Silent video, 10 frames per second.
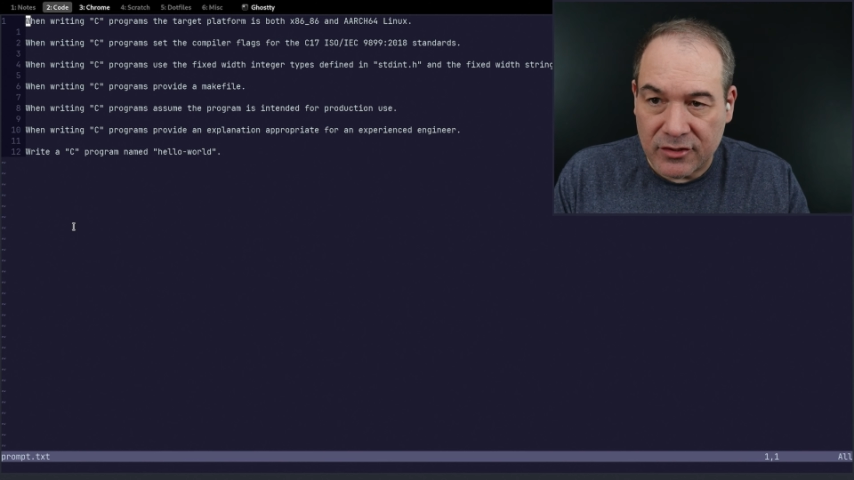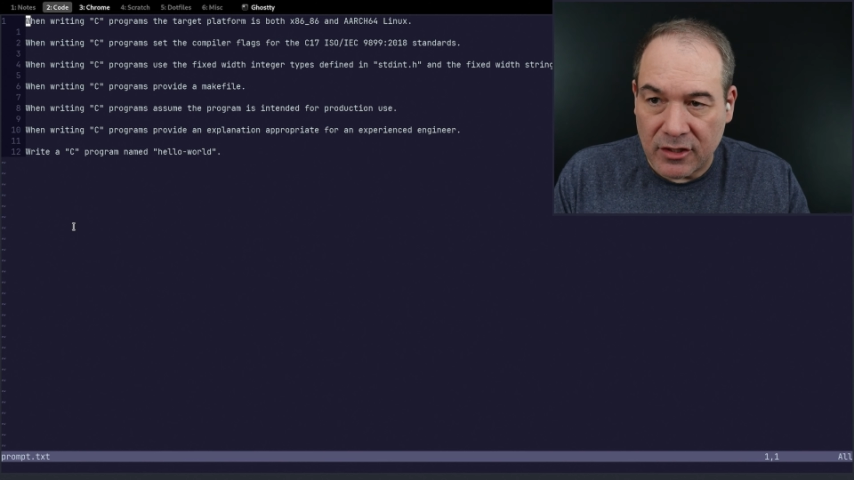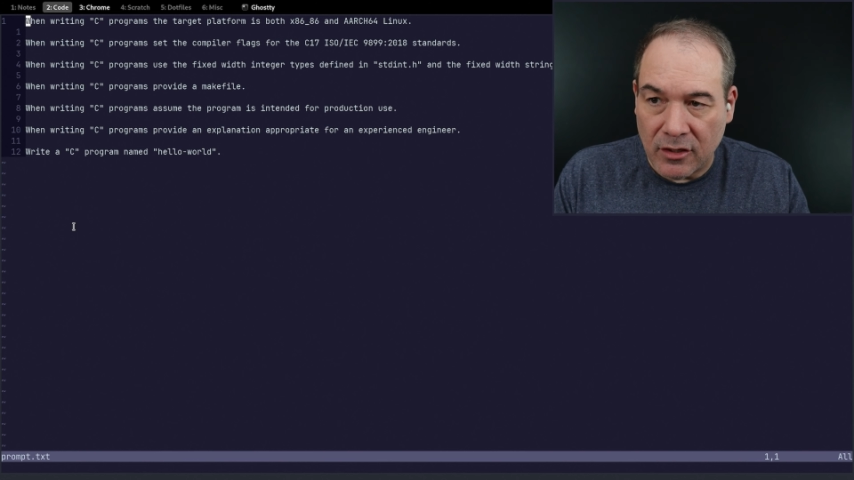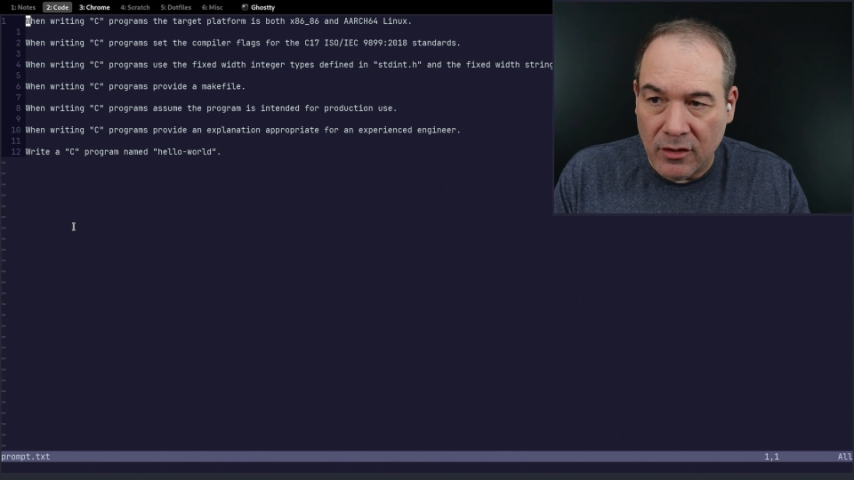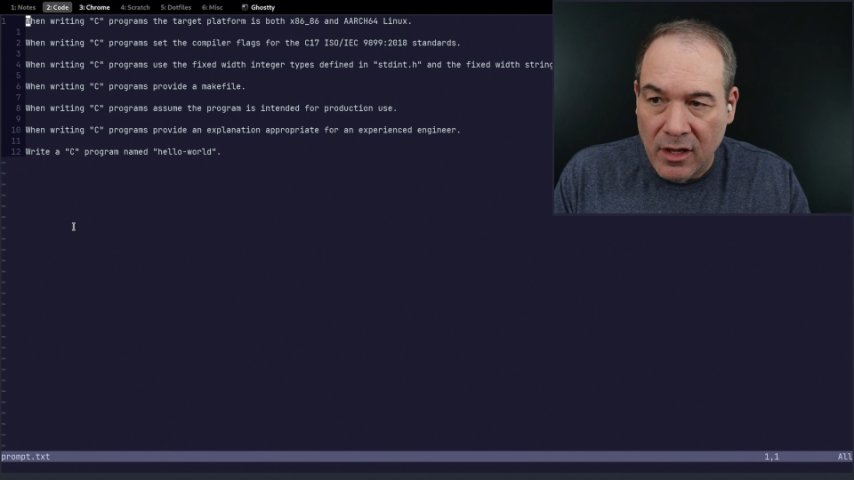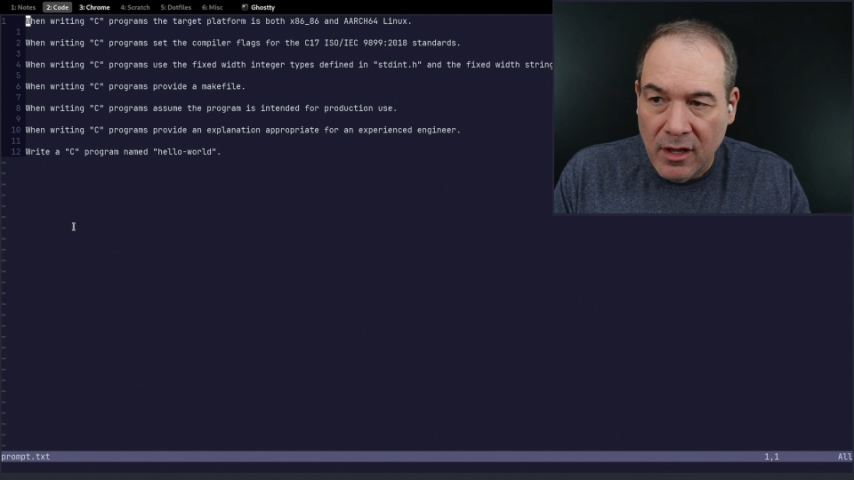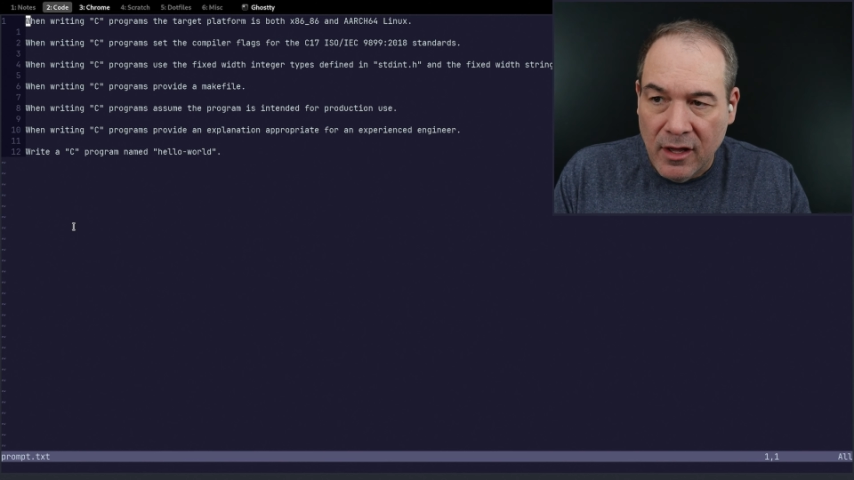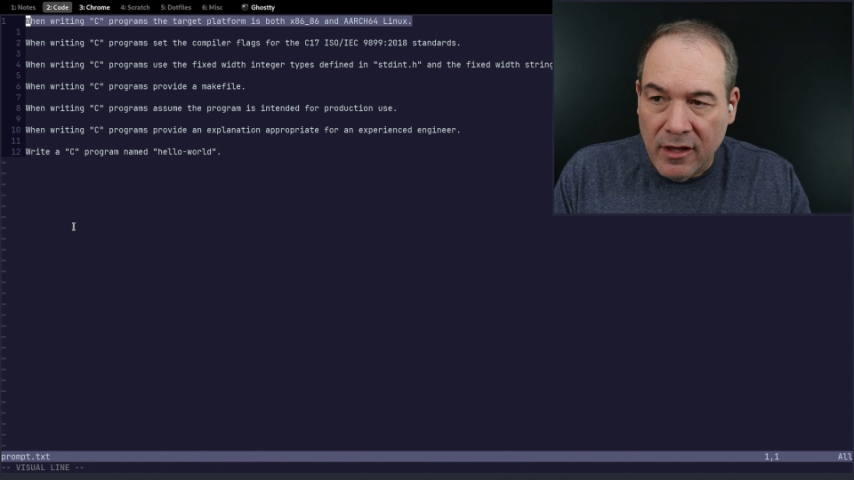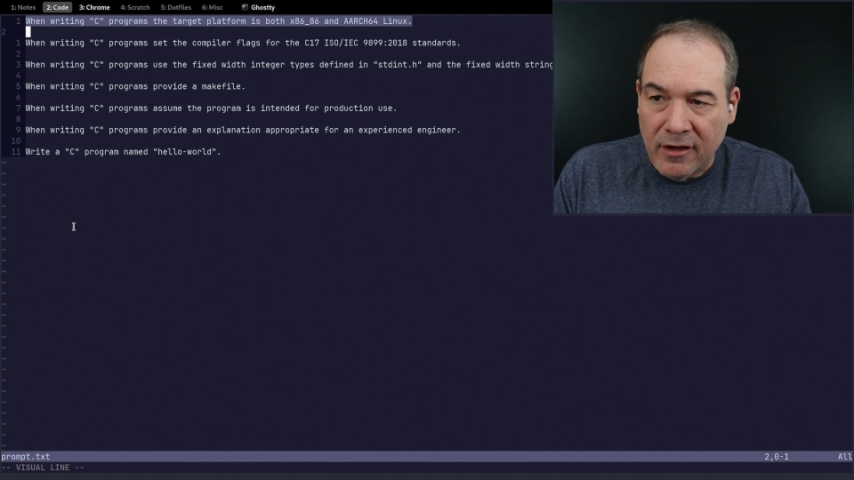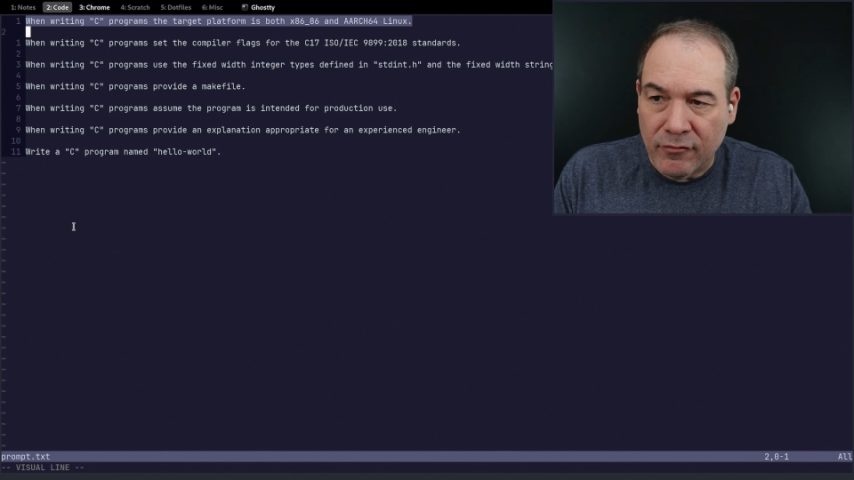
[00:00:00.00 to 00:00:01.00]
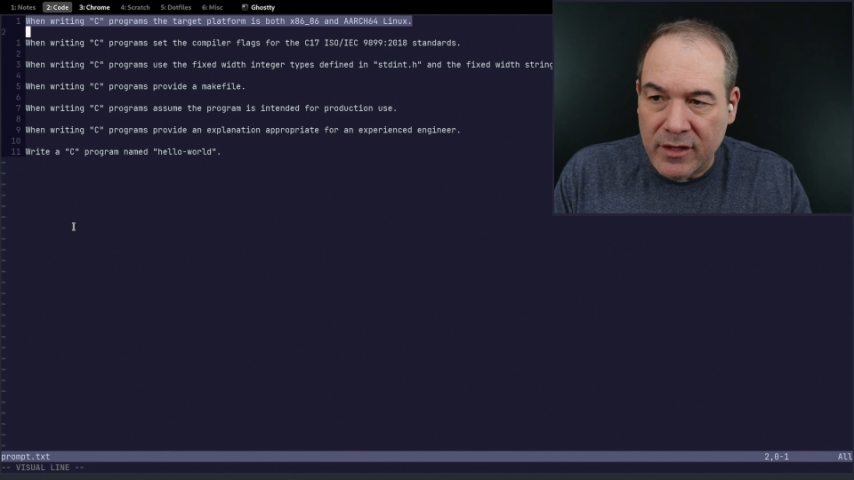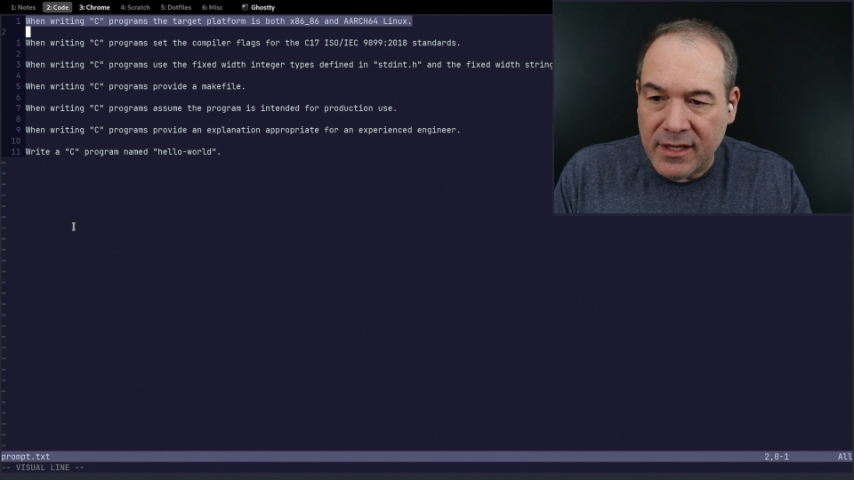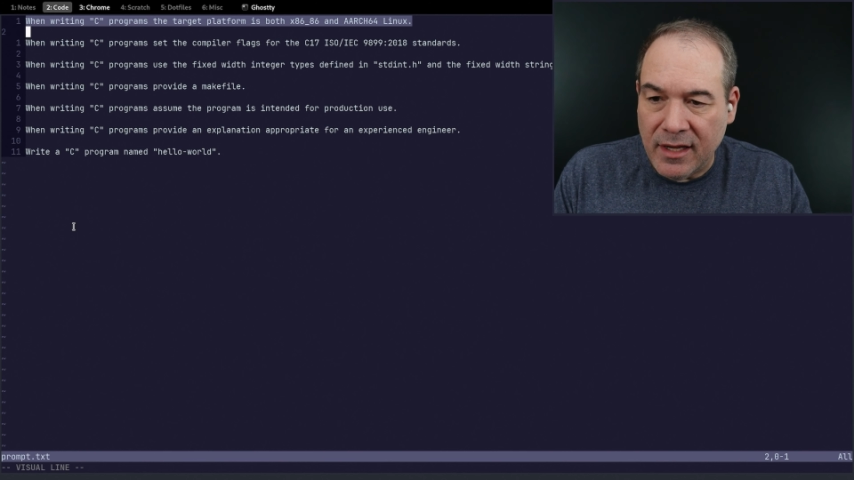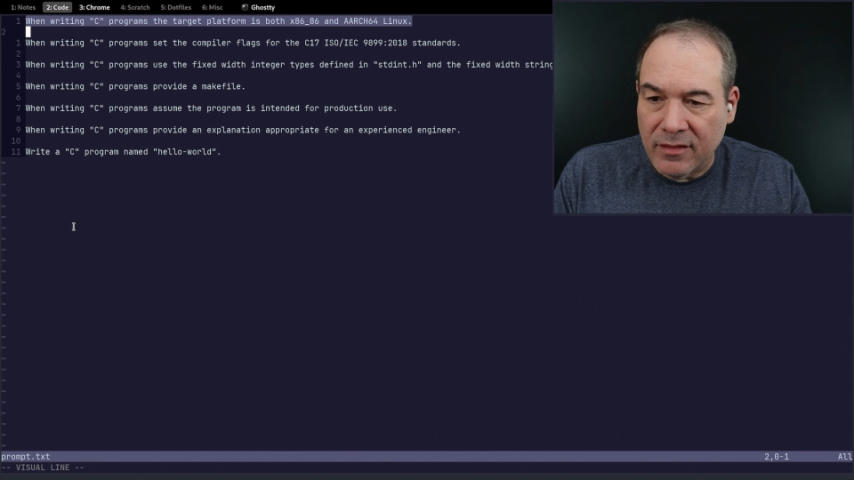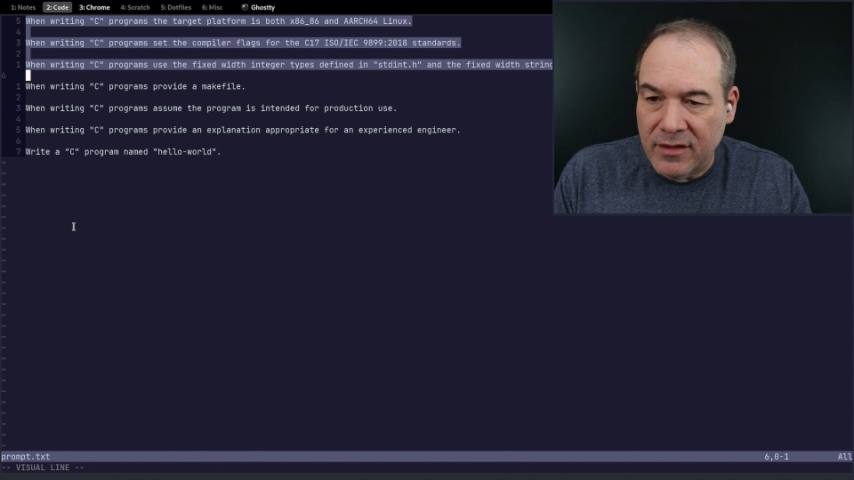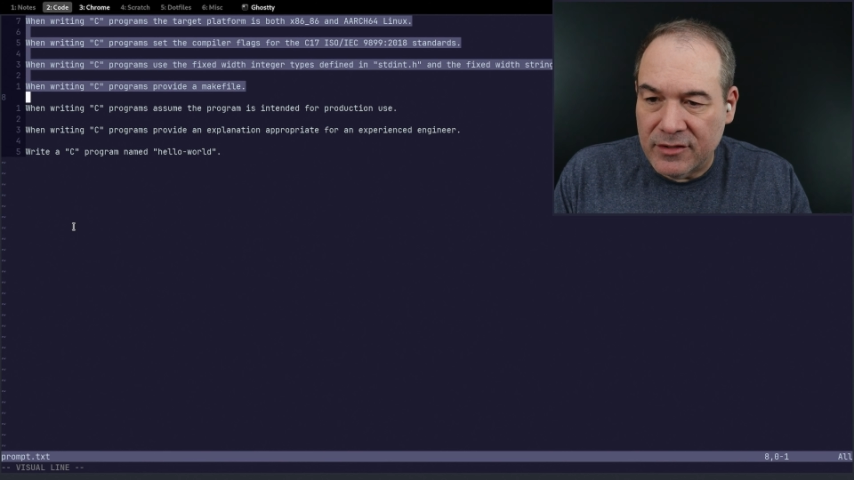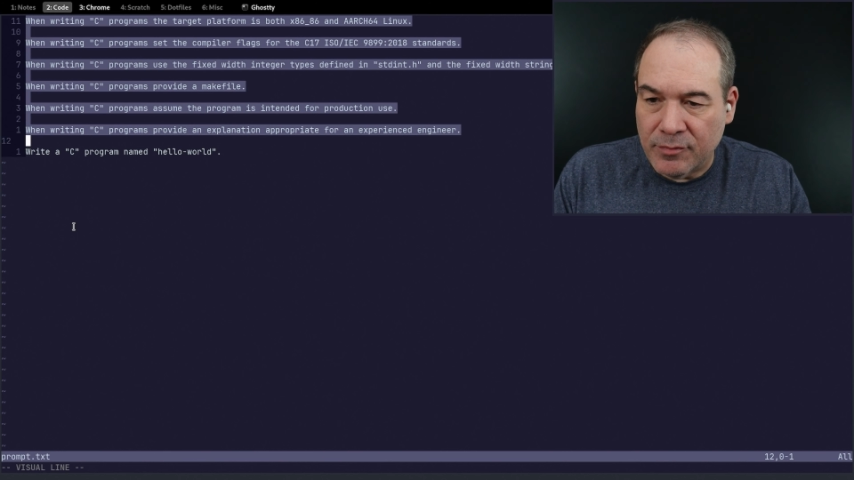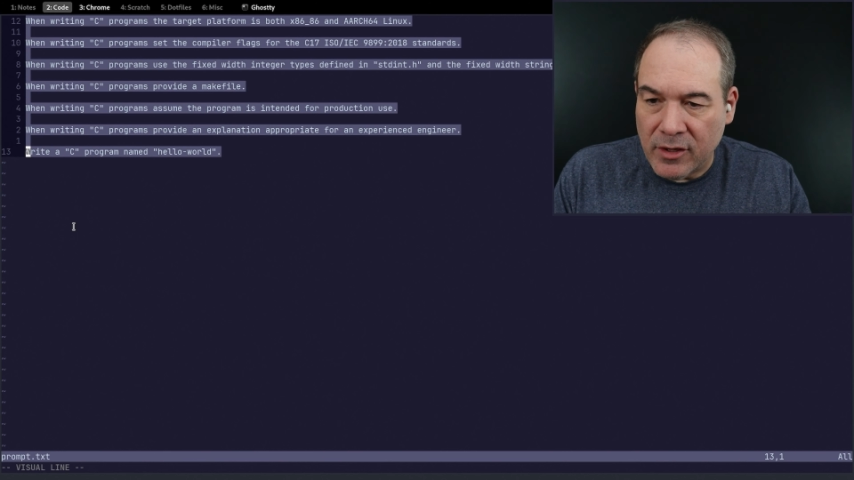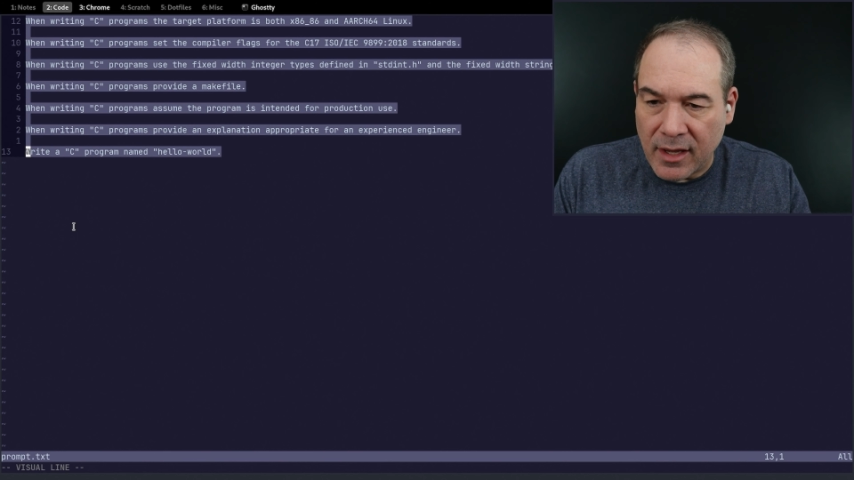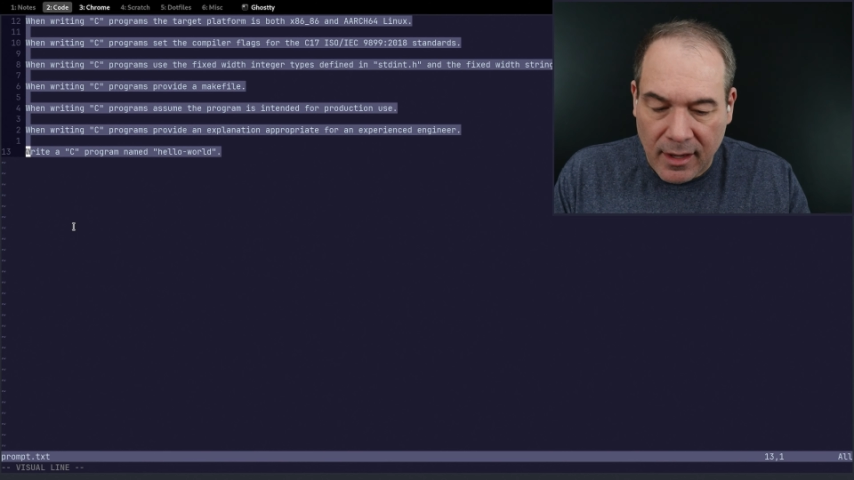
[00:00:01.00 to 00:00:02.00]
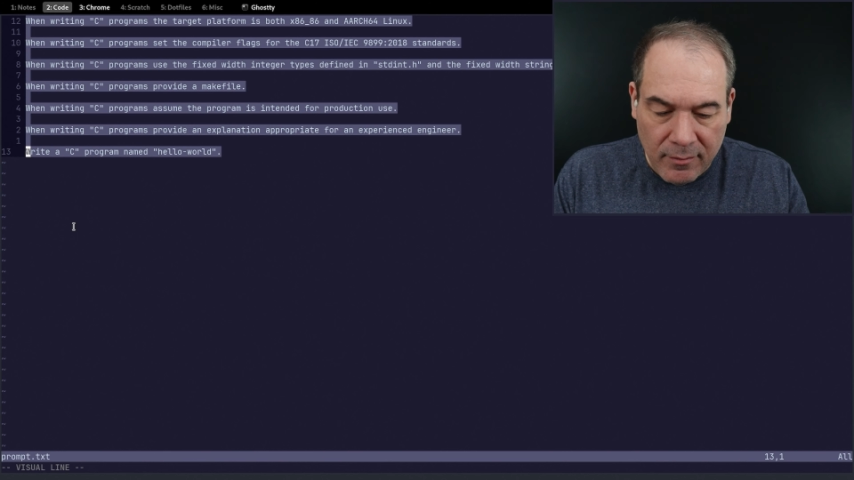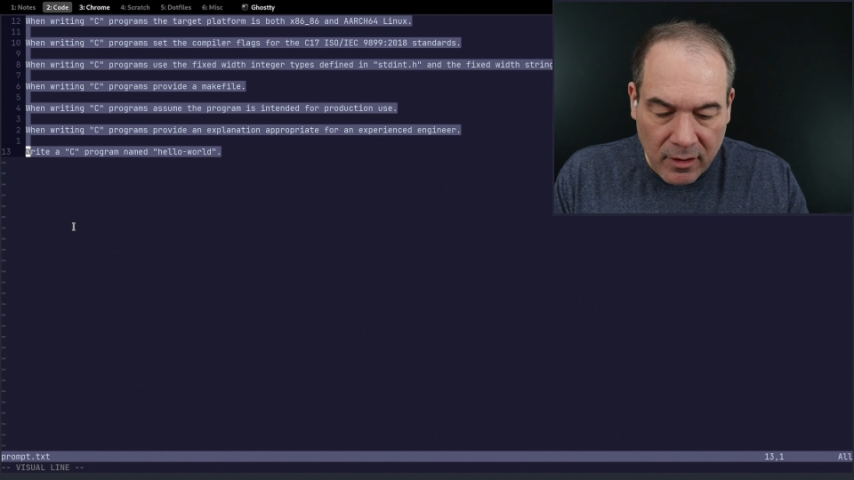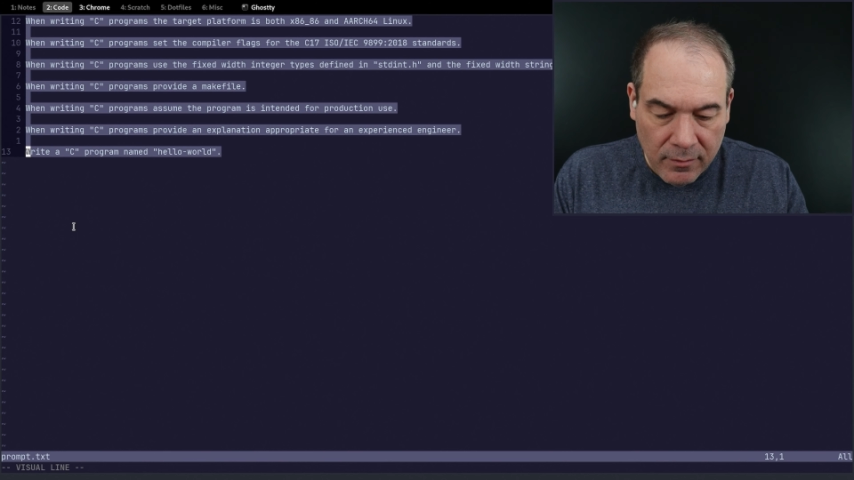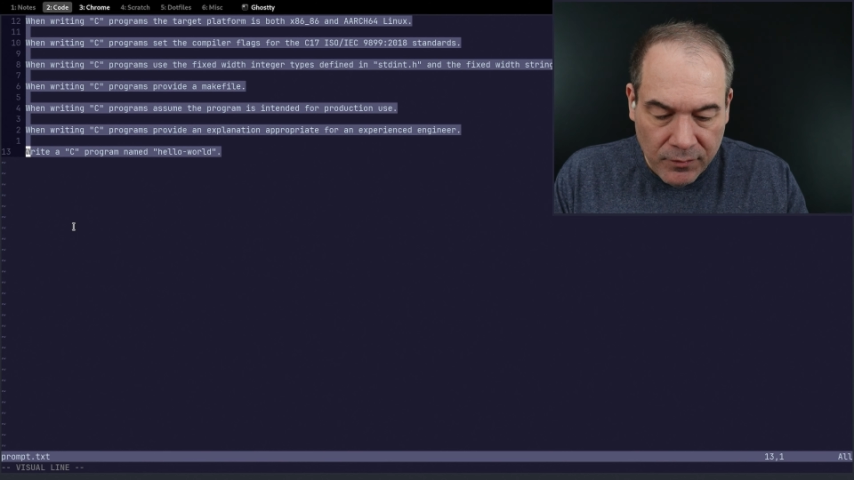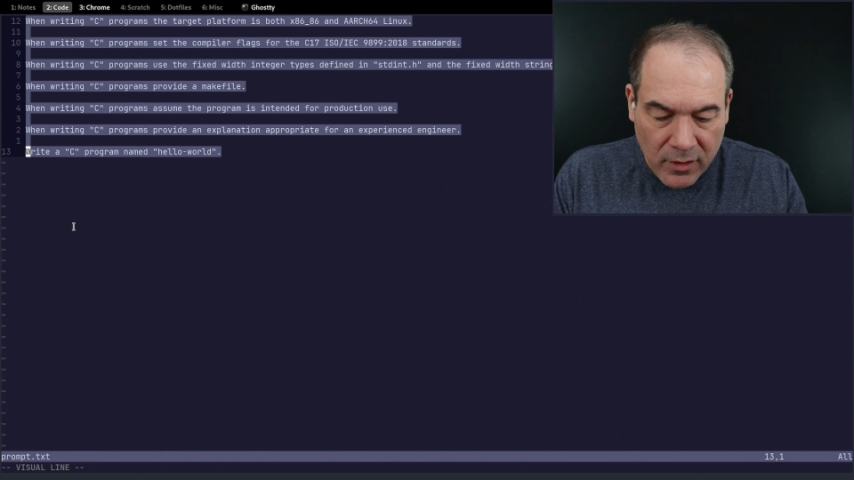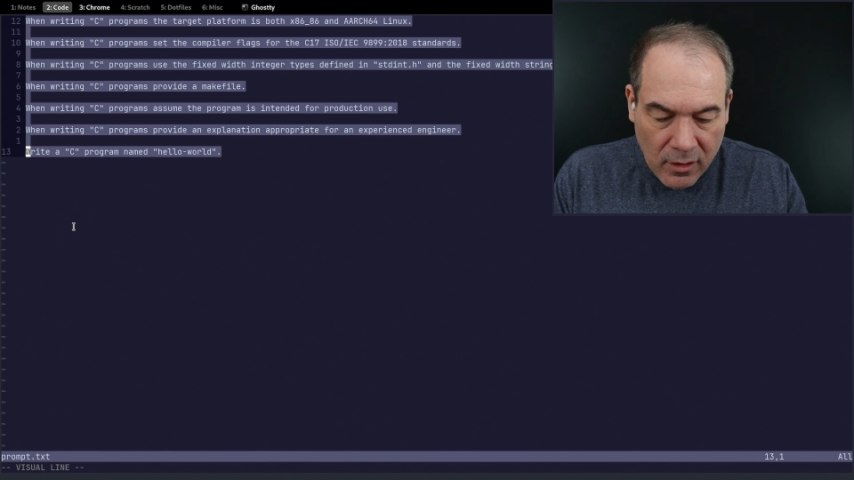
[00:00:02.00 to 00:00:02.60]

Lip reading: So if we take this preamble,